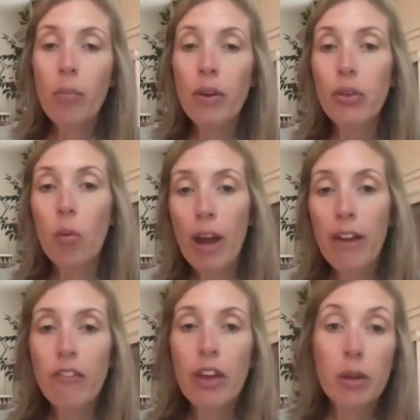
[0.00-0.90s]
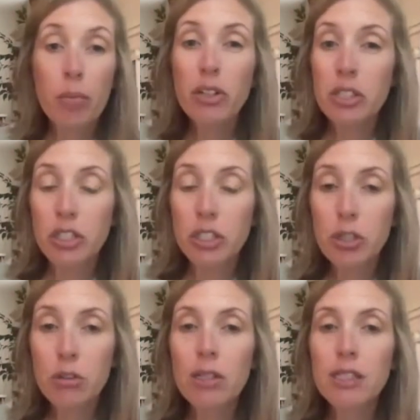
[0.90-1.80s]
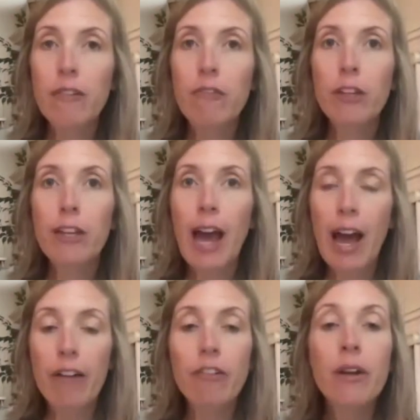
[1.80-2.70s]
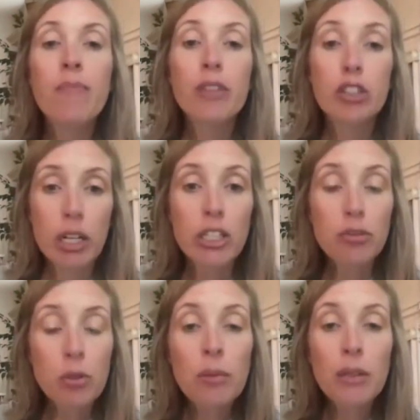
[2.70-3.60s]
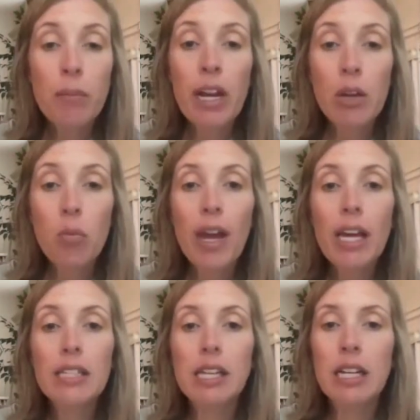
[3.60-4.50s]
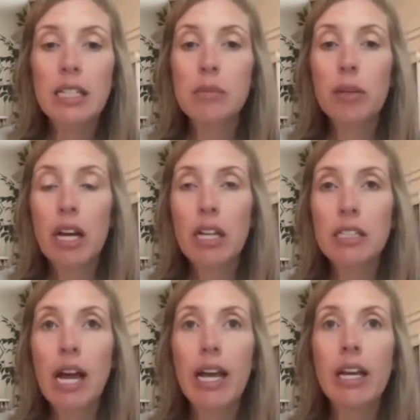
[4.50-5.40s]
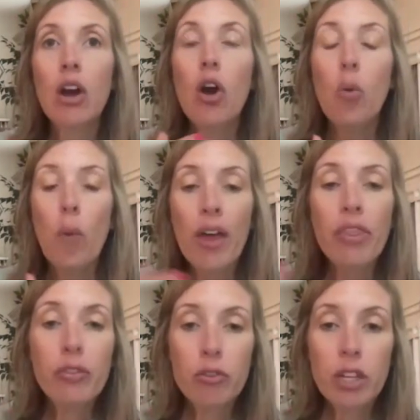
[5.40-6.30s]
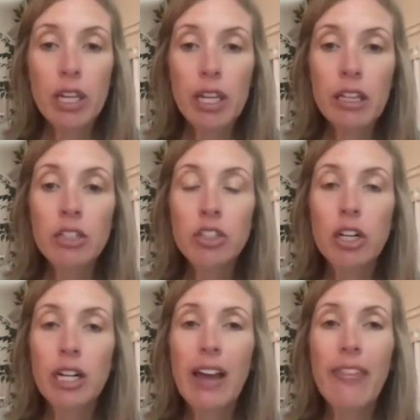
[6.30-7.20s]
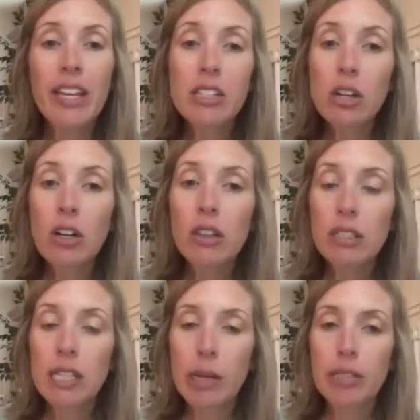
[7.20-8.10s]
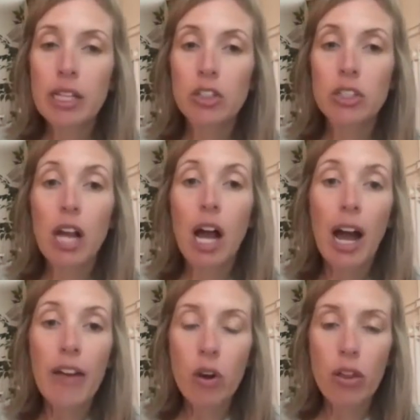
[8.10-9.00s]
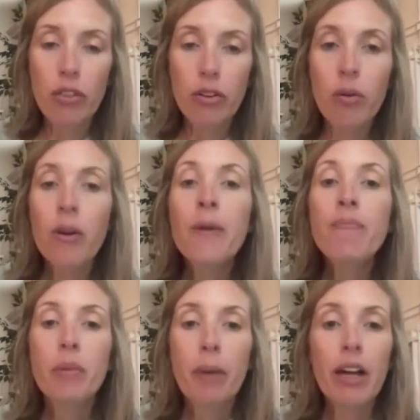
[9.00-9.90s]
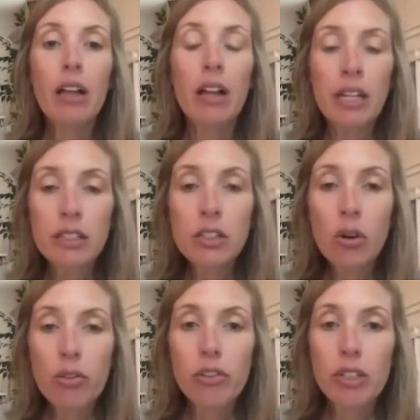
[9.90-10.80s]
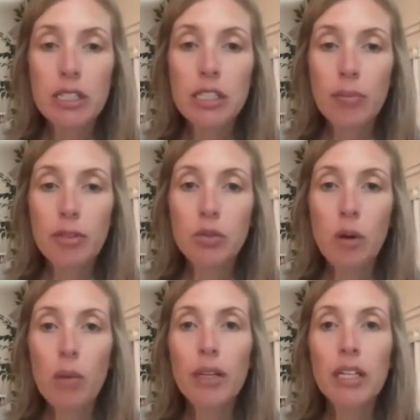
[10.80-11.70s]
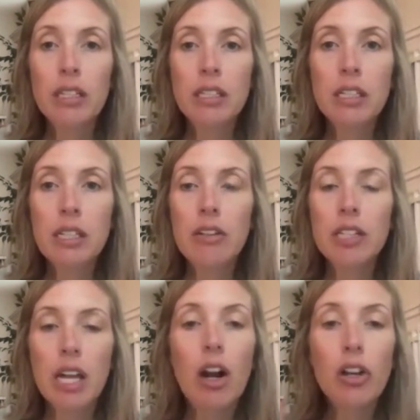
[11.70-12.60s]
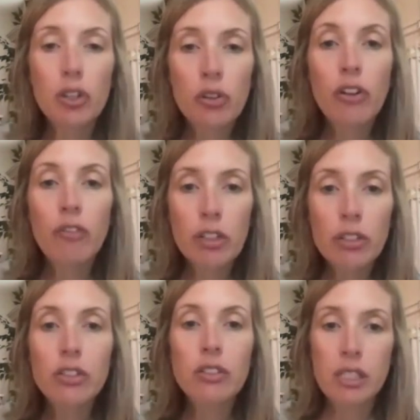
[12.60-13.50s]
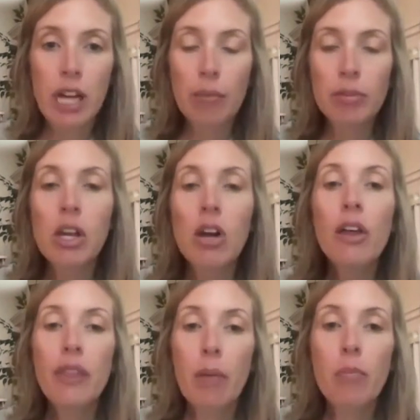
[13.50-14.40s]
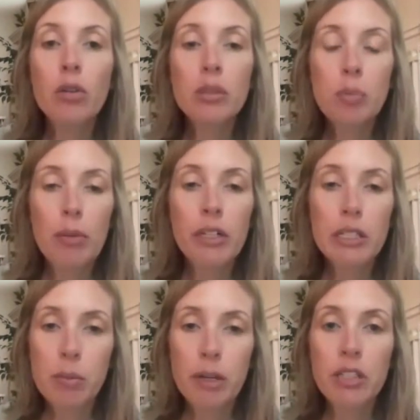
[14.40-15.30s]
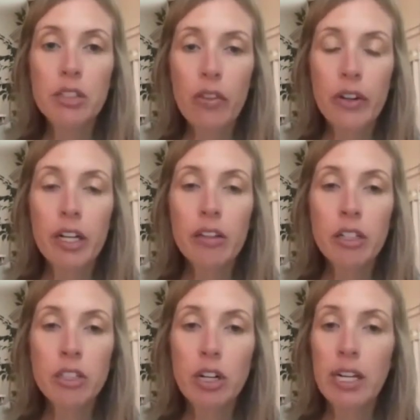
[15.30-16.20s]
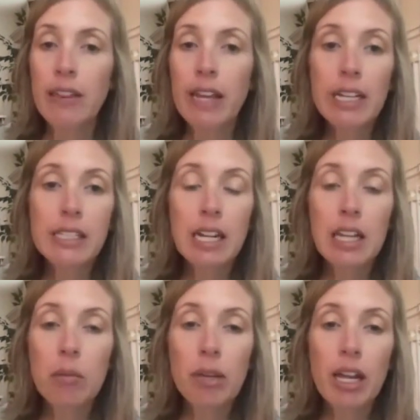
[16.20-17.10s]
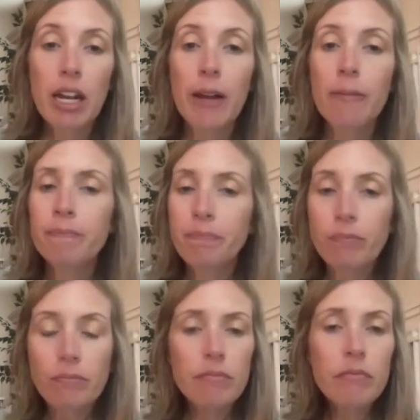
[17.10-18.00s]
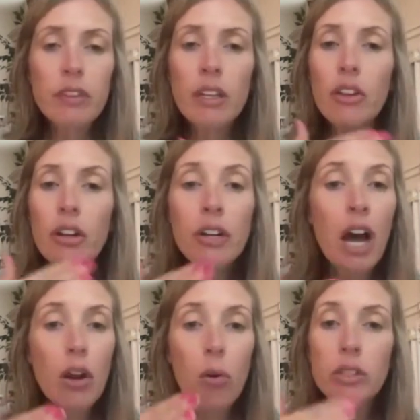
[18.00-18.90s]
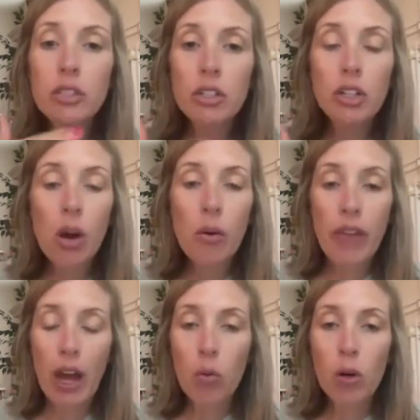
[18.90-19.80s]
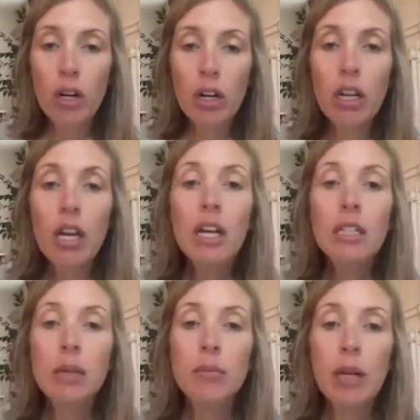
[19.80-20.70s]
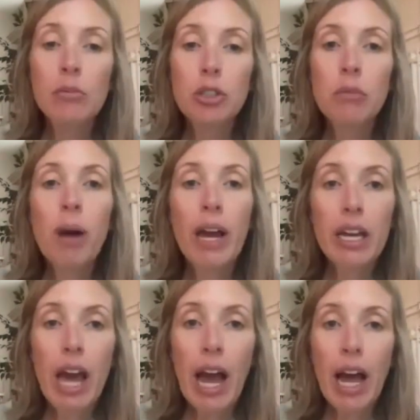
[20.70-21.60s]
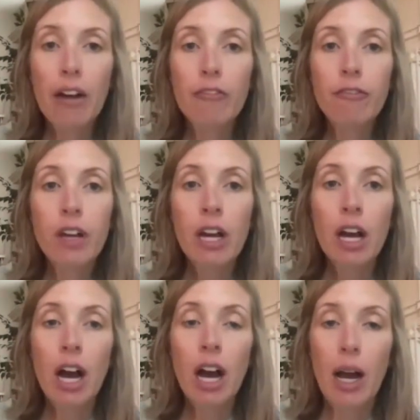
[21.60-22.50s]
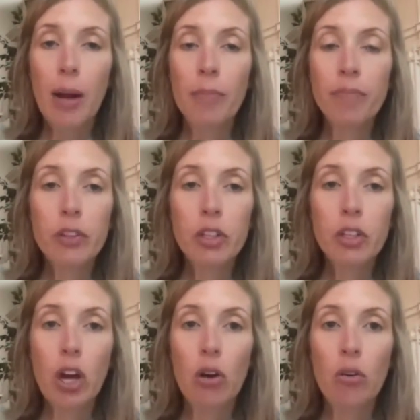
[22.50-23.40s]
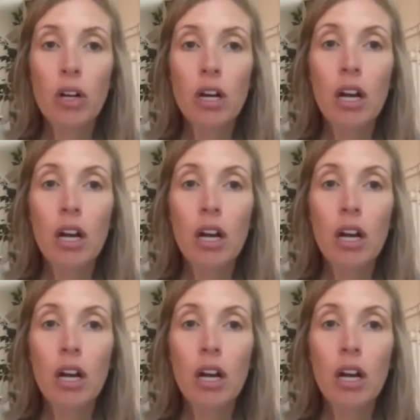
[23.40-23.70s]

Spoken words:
but the wife and the person too, because I really have transformed in many ways. And it's because I went through the healing journey. And these aren't the steps that just I've gone through. My clients go through these steps as well, because these, I'll say, are universal steps that most people experience on their healing journey. And like I said at the beginning, they're not always going to go in that order. Sometimes you might have, um, you know,